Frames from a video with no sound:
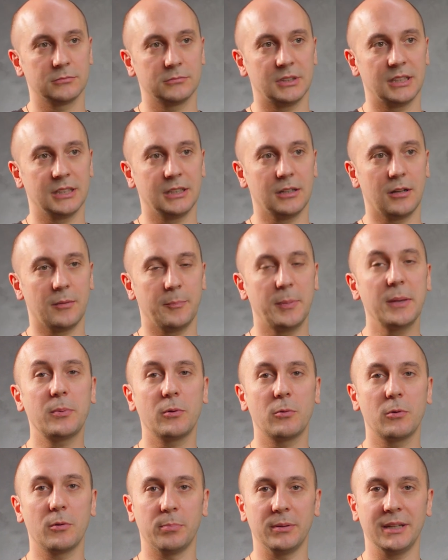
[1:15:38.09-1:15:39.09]
Like,
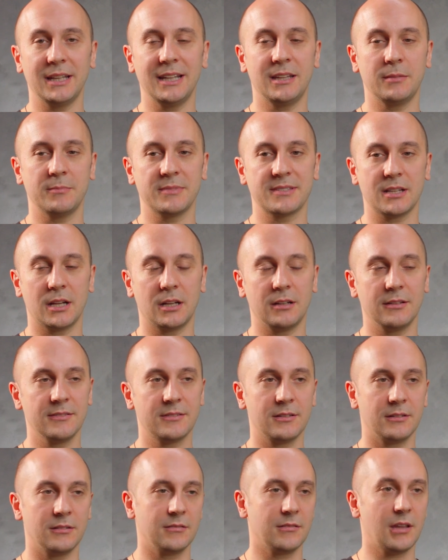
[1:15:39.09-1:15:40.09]
people will play
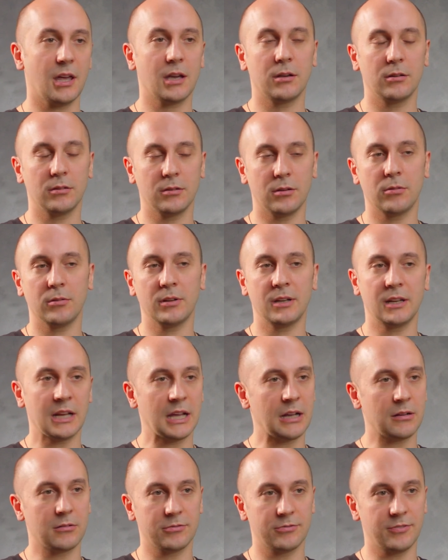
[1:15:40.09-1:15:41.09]
themselves, and that could go in and
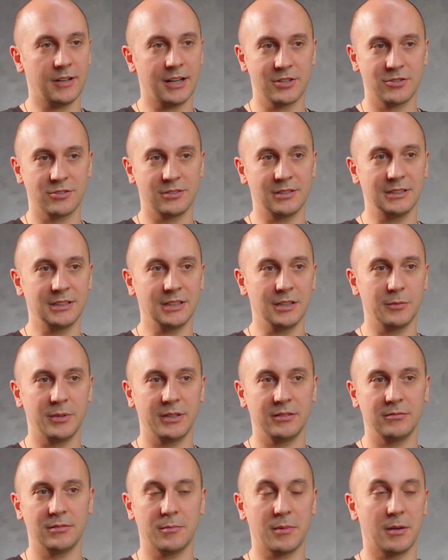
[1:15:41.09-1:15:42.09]
out of fashion a little
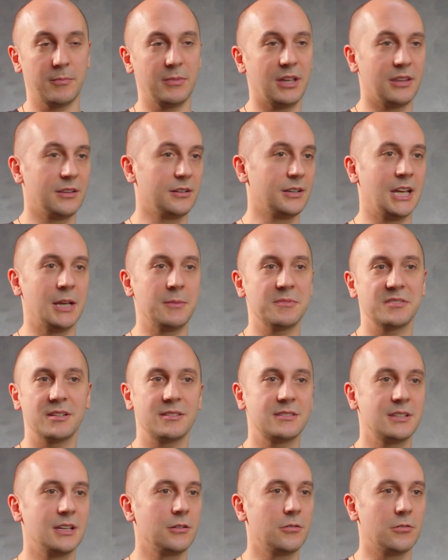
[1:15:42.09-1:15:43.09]
bit. There might be other games
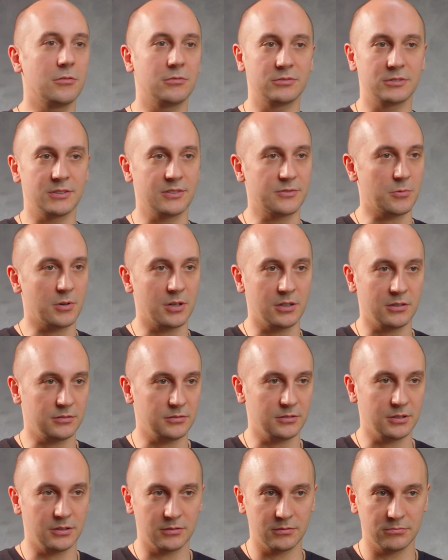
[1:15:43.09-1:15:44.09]
that take over as
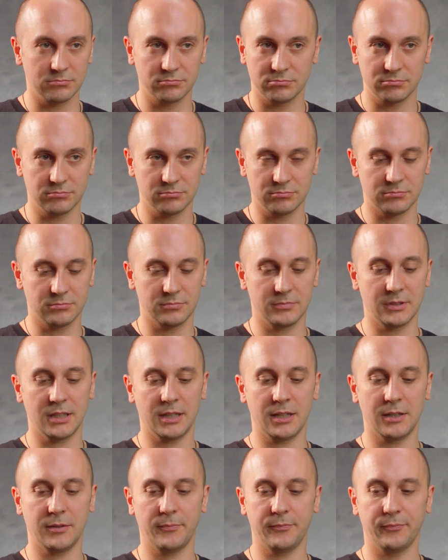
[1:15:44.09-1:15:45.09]
well, you know.
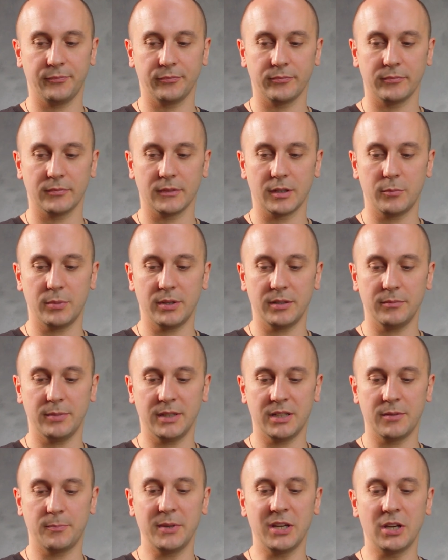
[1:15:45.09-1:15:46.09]
But
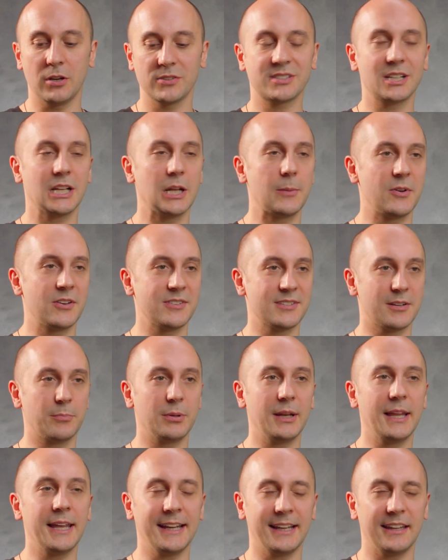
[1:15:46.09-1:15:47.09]
because celebrities are
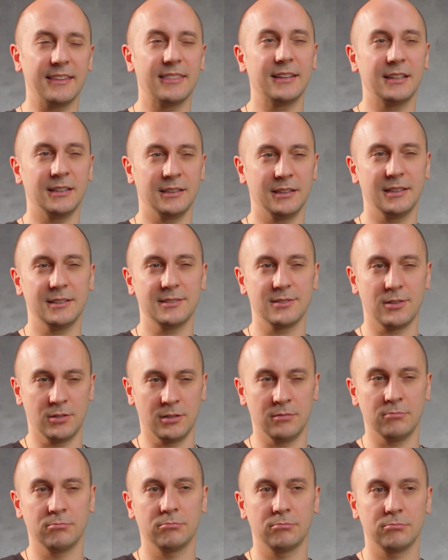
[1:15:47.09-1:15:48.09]
playing, I think it's going
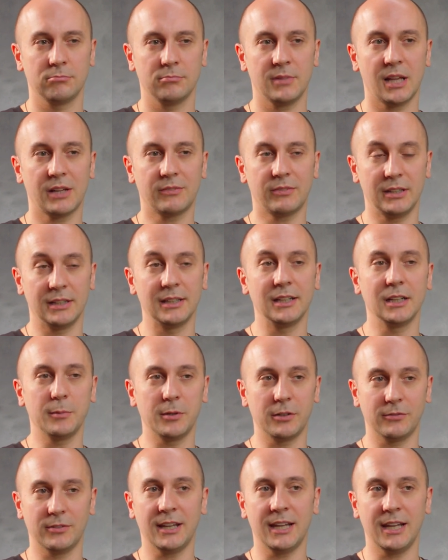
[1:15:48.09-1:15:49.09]
to have a little
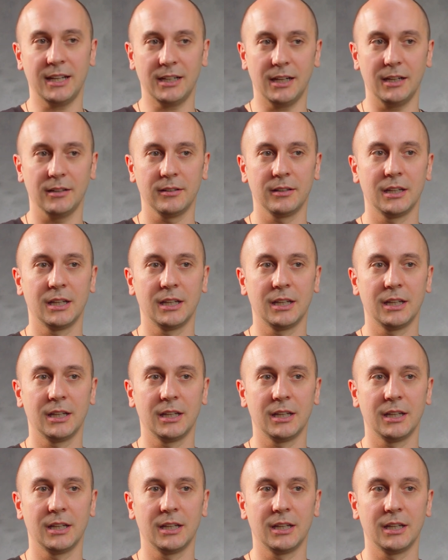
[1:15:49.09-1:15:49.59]
bit of a heyday.